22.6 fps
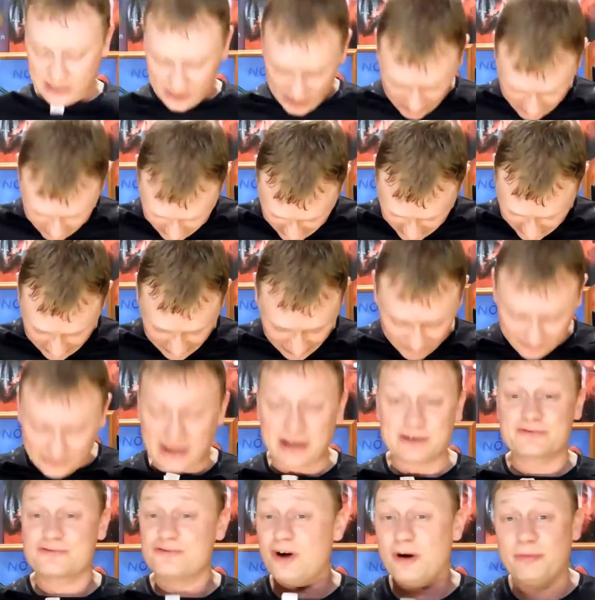You know, if
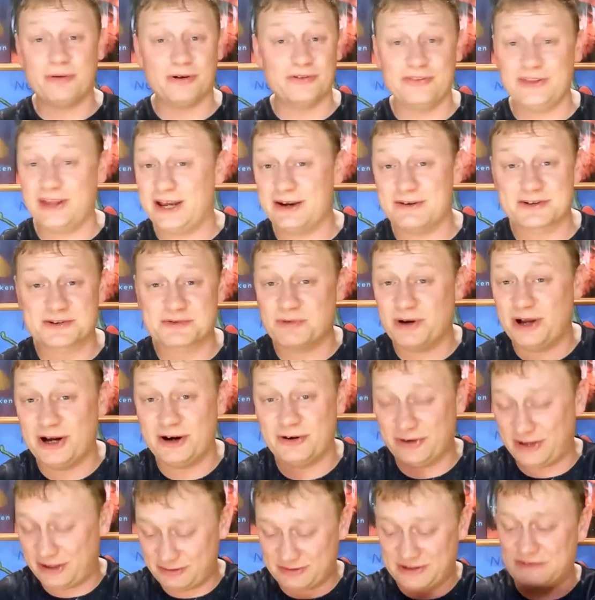it had Rob on there as
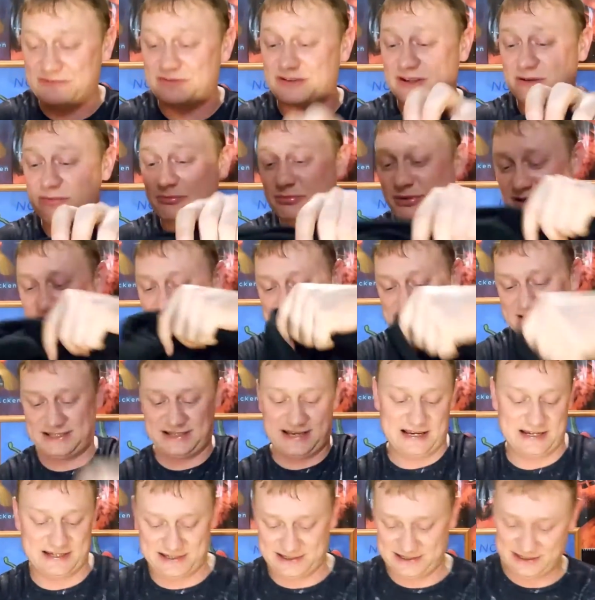well, it would have the complete
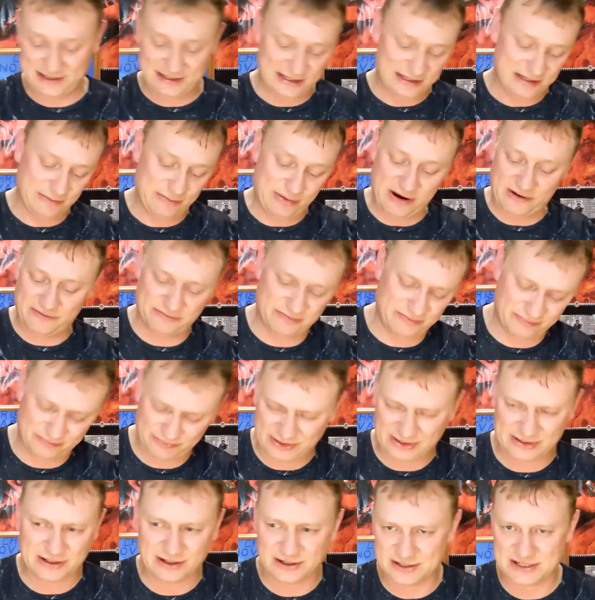set, apart from
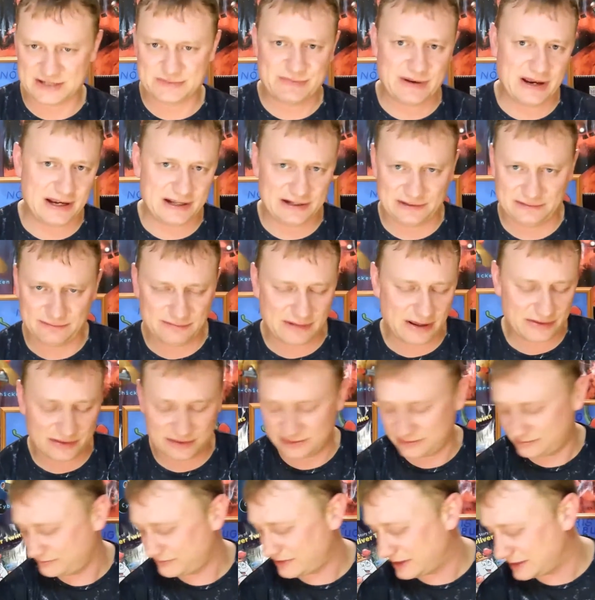the dance mat and
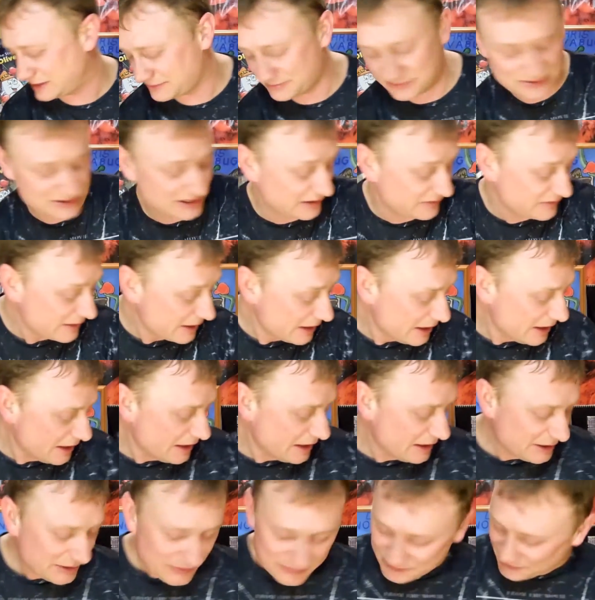other random
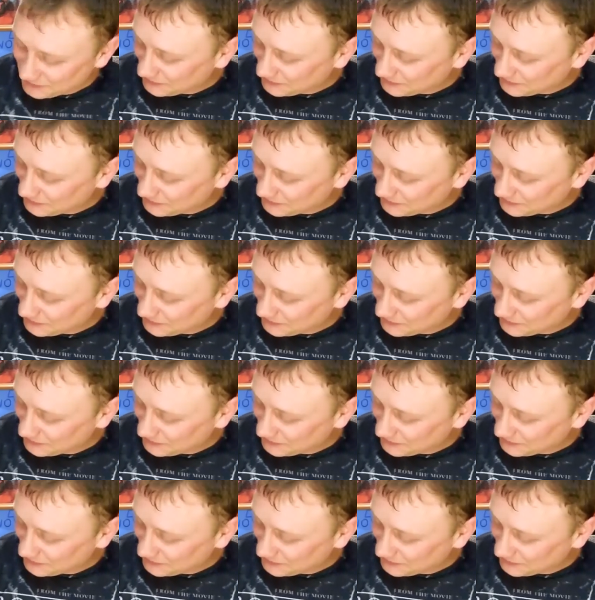stuff.